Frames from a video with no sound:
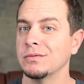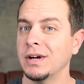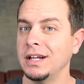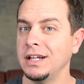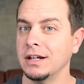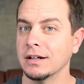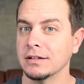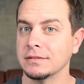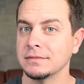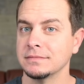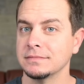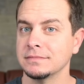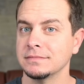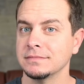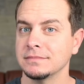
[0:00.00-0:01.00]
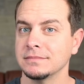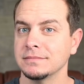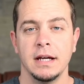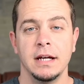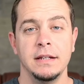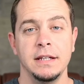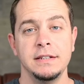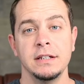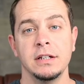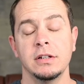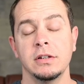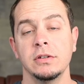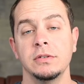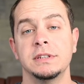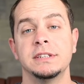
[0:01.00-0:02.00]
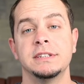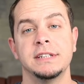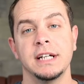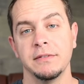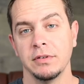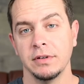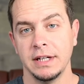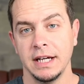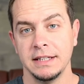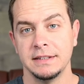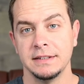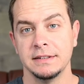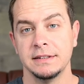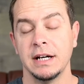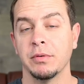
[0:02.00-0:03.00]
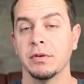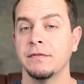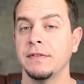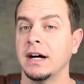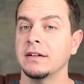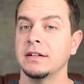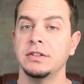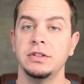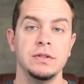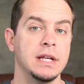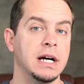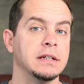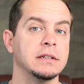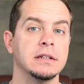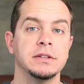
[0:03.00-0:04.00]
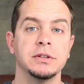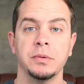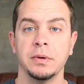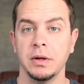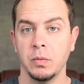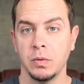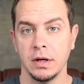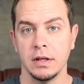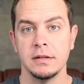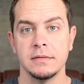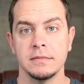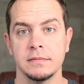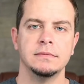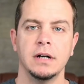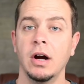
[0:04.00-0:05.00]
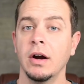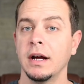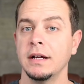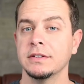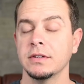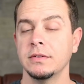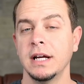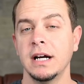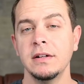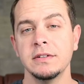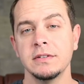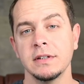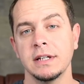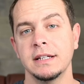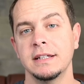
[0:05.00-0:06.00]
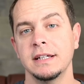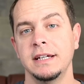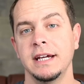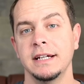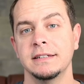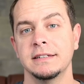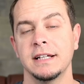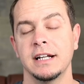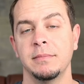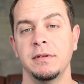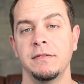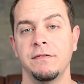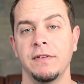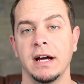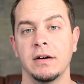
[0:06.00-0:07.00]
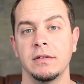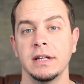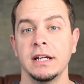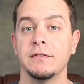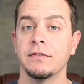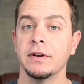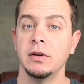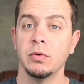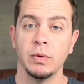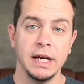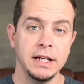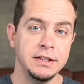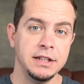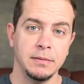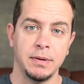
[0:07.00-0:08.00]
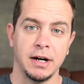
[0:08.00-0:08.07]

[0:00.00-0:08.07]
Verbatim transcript: right here. And these include several cases that were found in 2021. All right, so now let's look at the cases that have been found in free-ranging